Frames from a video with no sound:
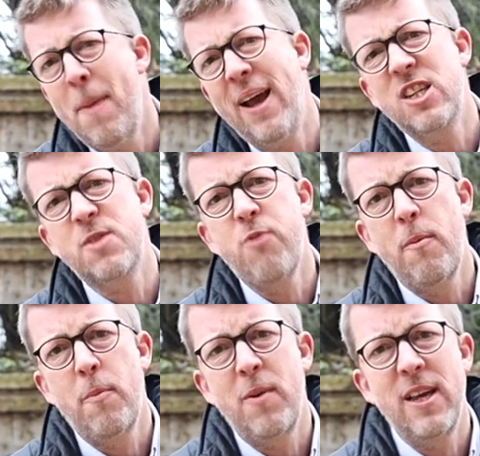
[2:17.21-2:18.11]
banks
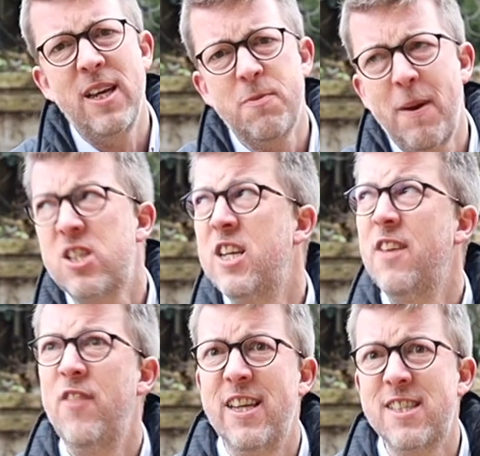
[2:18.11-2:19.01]
probably, especially
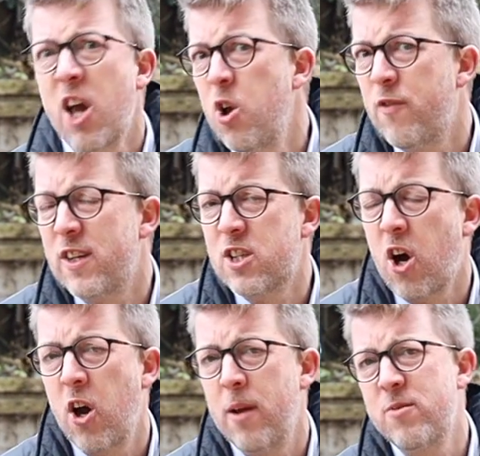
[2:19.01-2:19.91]
in these COVID
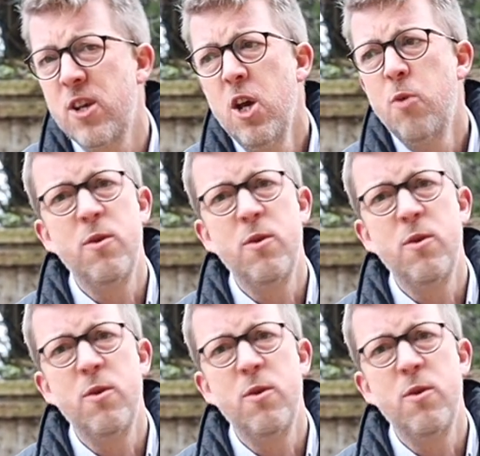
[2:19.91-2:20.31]
times,